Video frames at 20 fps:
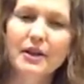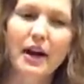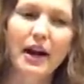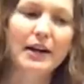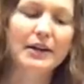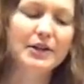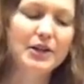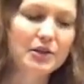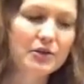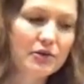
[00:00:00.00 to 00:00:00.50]
I
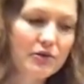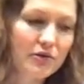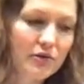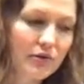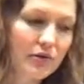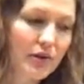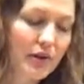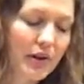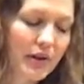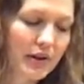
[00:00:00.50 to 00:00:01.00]
do
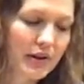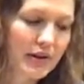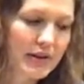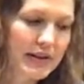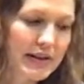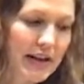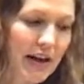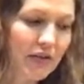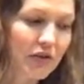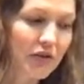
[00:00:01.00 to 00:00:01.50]

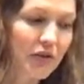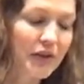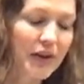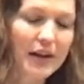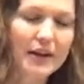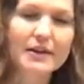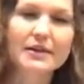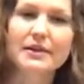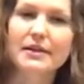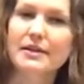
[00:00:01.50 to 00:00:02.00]
several
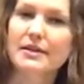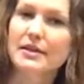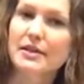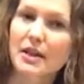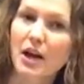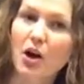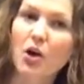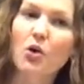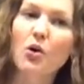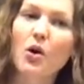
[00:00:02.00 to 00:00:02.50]
things.
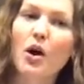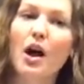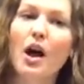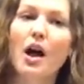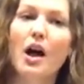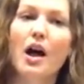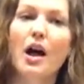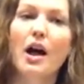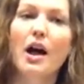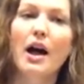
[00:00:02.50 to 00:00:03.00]
So,
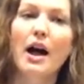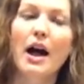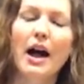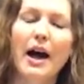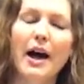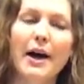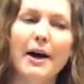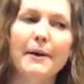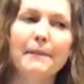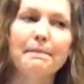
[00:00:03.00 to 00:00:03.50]

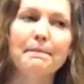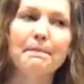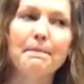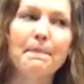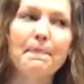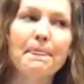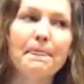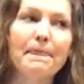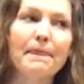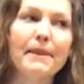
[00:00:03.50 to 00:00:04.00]

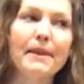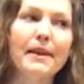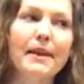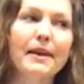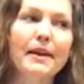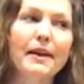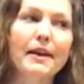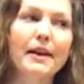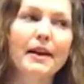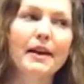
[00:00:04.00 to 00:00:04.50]

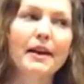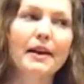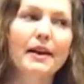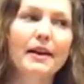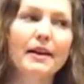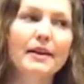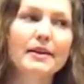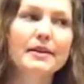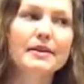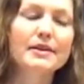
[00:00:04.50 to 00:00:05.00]

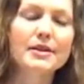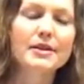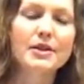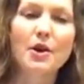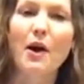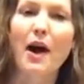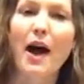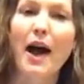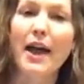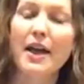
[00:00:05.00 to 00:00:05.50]

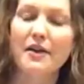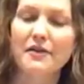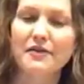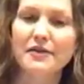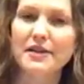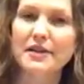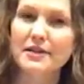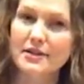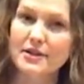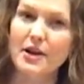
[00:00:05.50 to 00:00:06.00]
I have
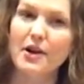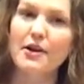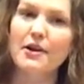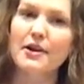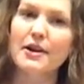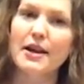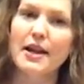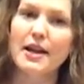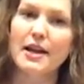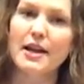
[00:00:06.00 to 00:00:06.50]

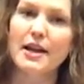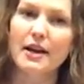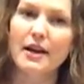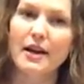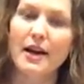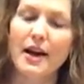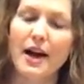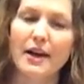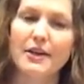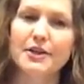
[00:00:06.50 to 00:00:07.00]
started
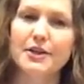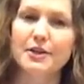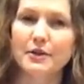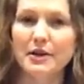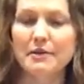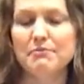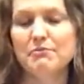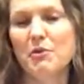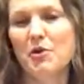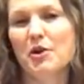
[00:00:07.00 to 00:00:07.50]

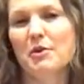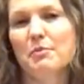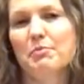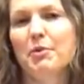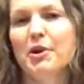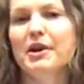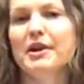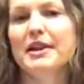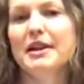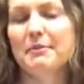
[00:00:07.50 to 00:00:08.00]
doing more
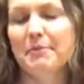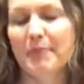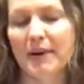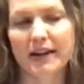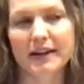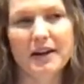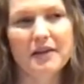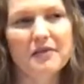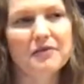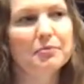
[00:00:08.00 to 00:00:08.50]
bookkeeping,
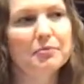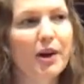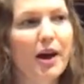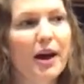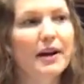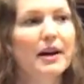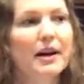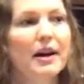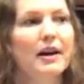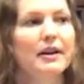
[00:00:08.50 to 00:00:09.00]
and I've
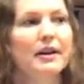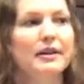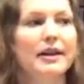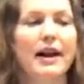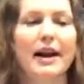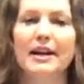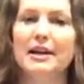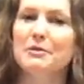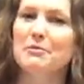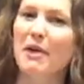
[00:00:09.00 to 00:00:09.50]
brought on
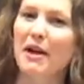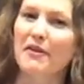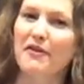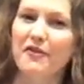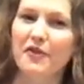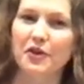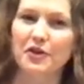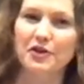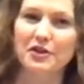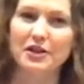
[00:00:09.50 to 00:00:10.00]
kind of my
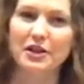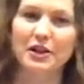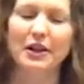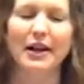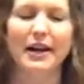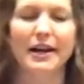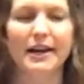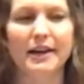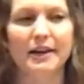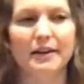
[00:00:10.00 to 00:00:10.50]
first
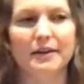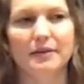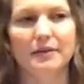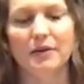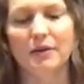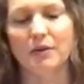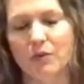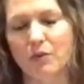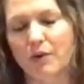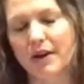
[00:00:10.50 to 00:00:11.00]
client
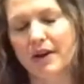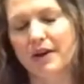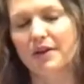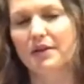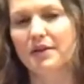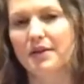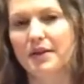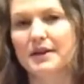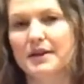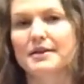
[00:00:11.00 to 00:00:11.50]
with
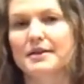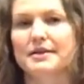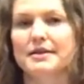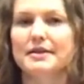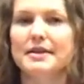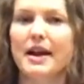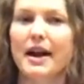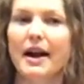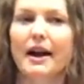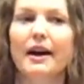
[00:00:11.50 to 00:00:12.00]

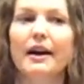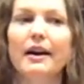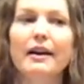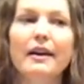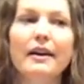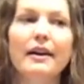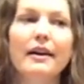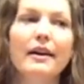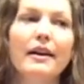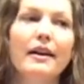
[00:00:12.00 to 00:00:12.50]
this
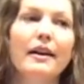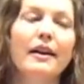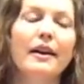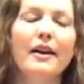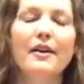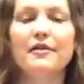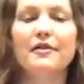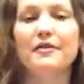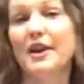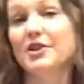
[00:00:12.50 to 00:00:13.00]

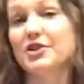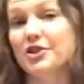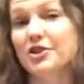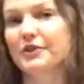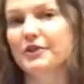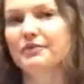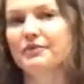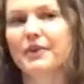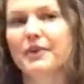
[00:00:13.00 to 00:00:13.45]
venture.